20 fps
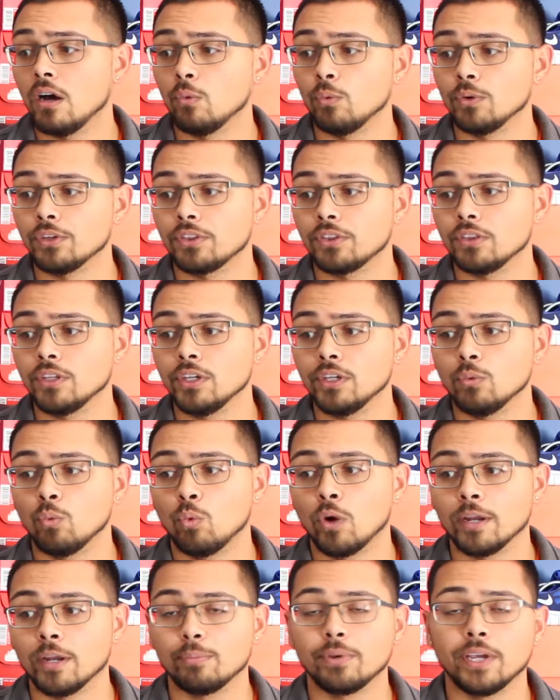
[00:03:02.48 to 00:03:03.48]
with the
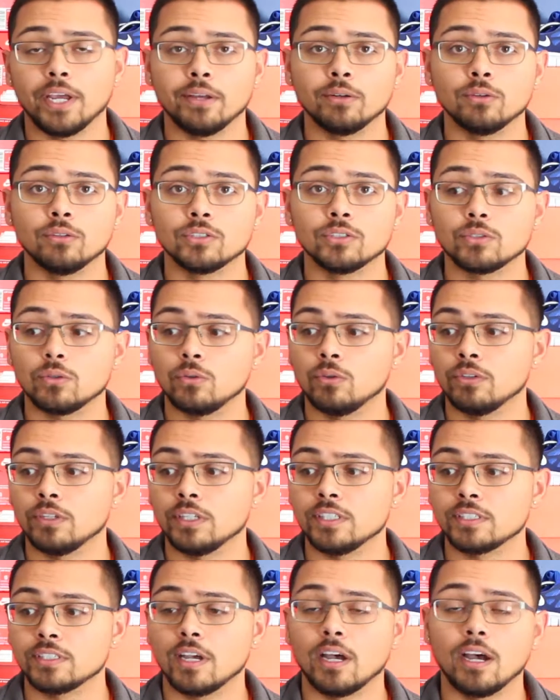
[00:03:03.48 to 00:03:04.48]
white panels on
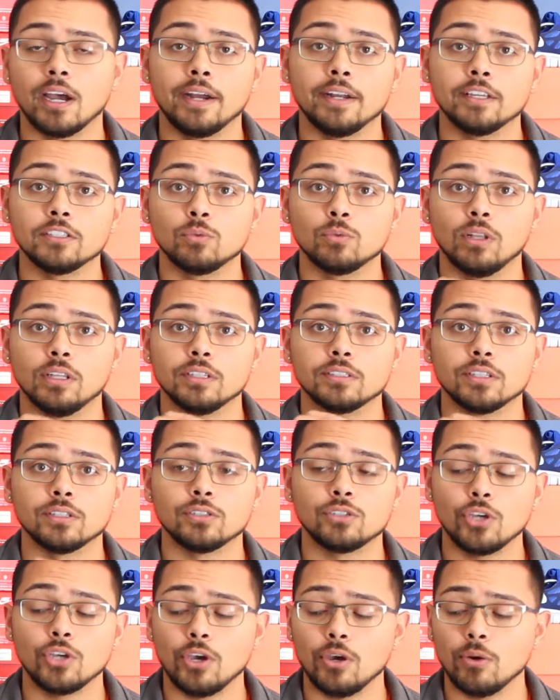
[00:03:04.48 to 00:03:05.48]
the side as well as the
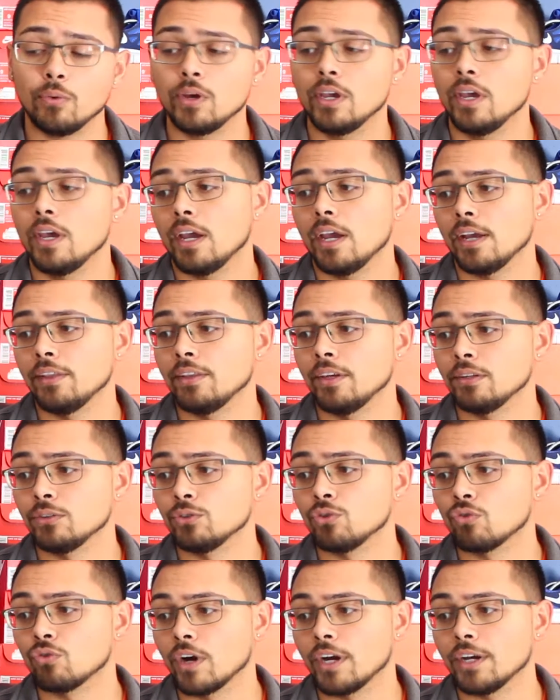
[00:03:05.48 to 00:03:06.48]
toe, and then
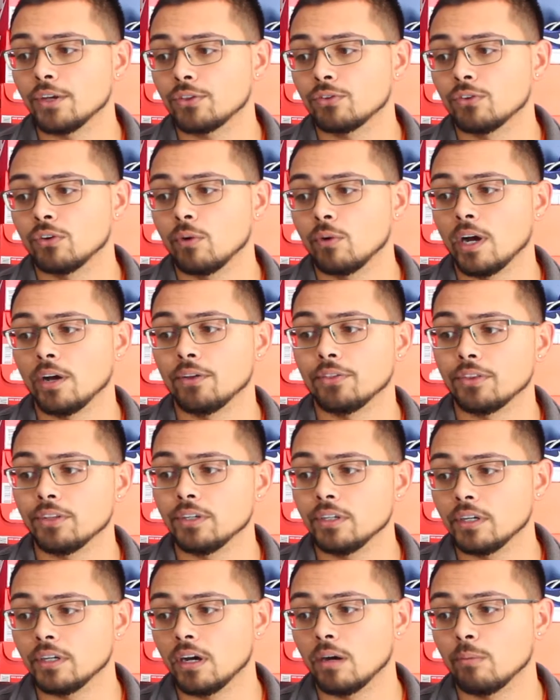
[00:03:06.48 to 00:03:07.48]
gray throughout
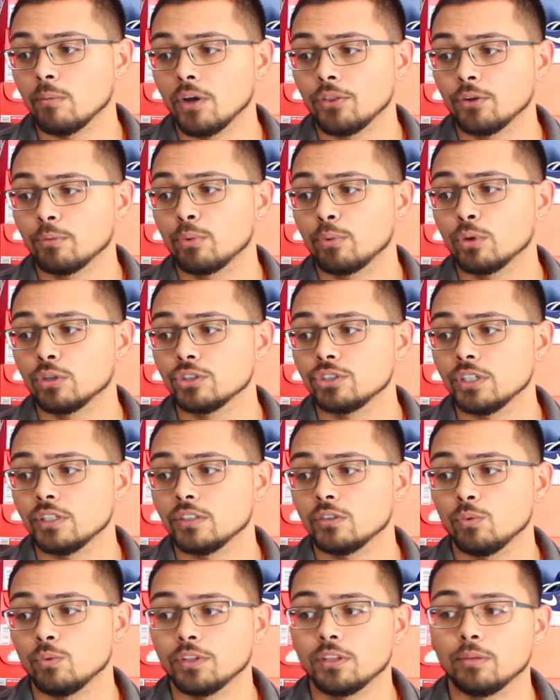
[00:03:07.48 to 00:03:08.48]
the other
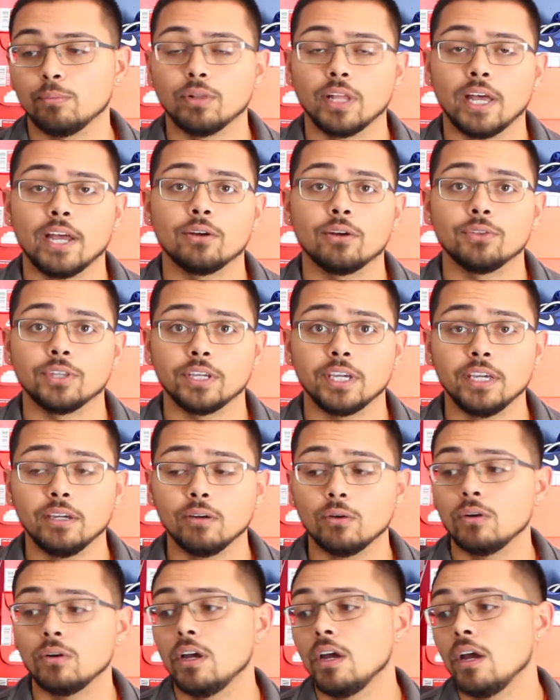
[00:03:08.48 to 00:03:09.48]
portions with black on the
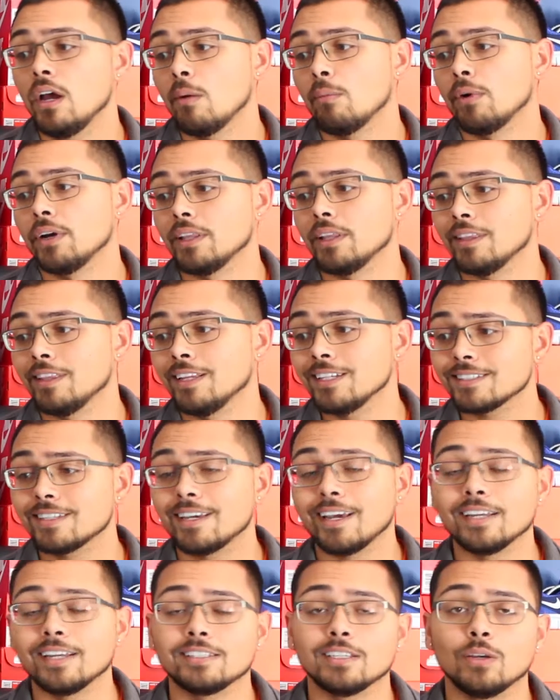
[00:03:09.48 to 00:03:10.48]
heel. But in this
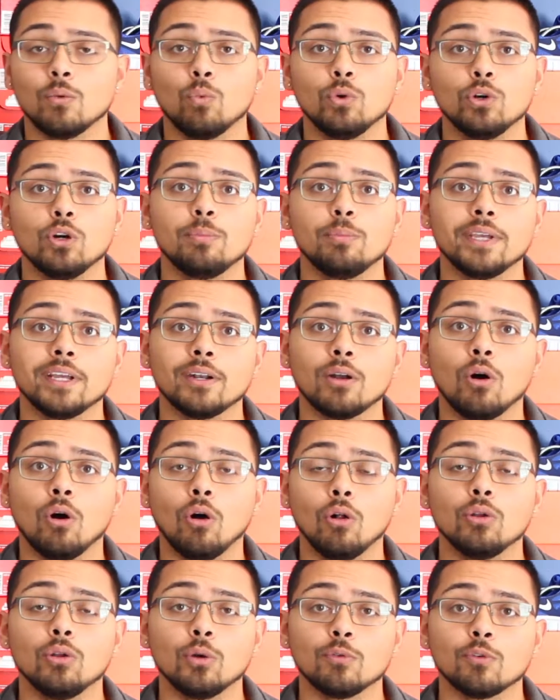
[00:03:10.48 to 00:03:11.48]
case, it will be an
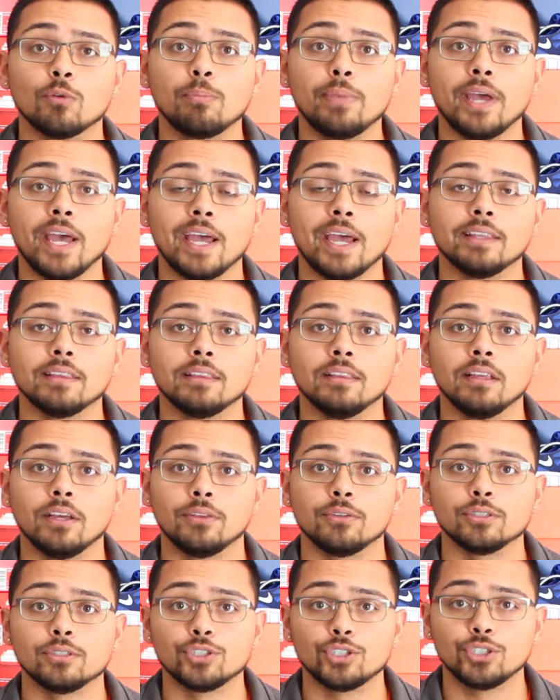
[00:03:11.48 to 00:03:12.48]
all-over patent
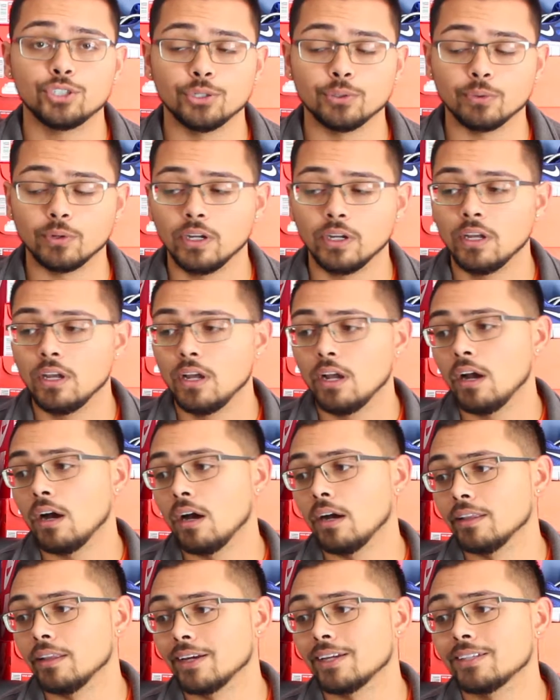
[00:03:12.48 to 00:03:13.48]
leather shoe.
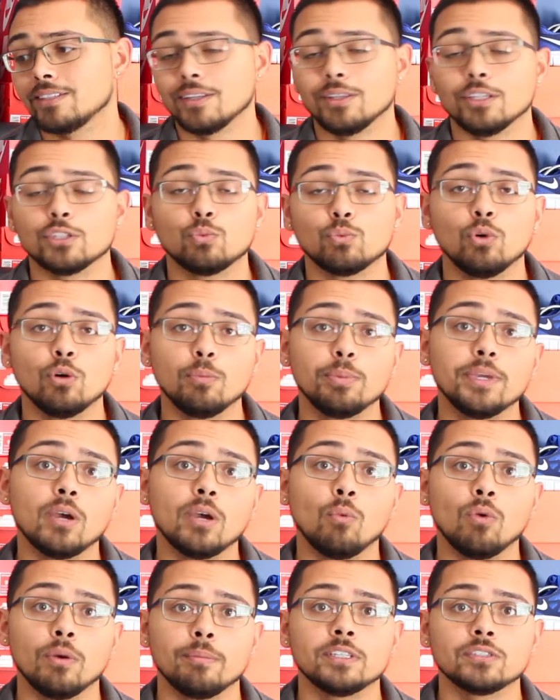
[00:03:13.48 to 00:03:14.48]
Like I said, this will be
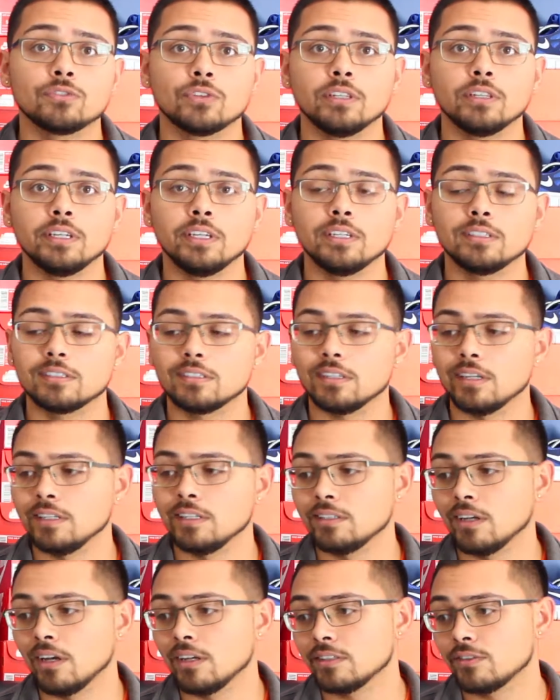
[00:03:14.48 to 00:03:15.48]
a women's release.
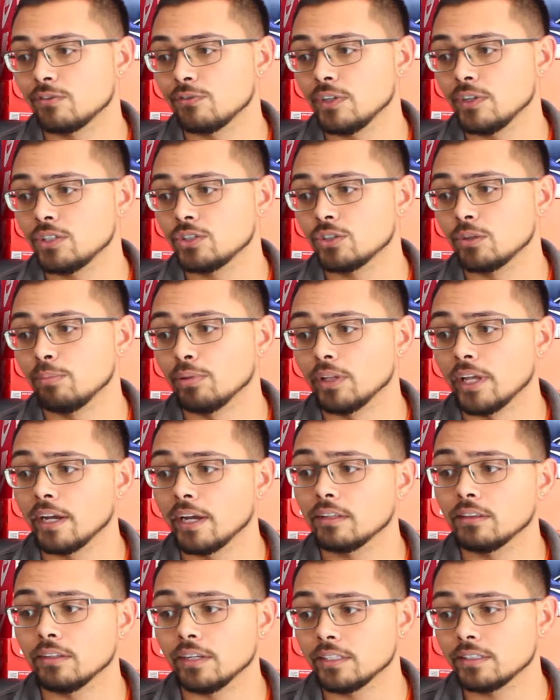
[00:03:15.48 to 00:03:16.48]
It does feature
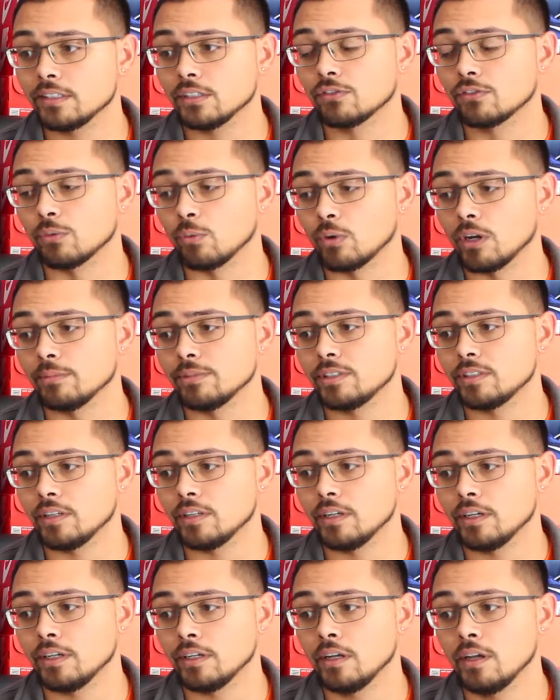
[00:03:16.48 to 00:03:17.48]
black laces from what I'm
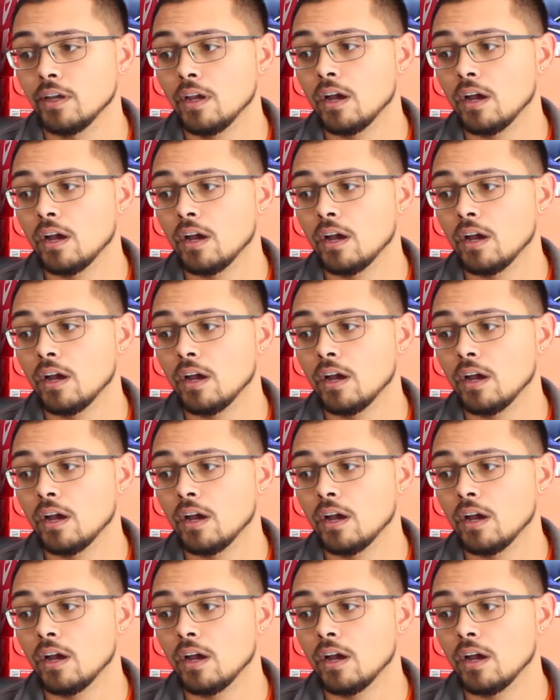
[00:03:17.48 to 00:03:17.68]
seeing,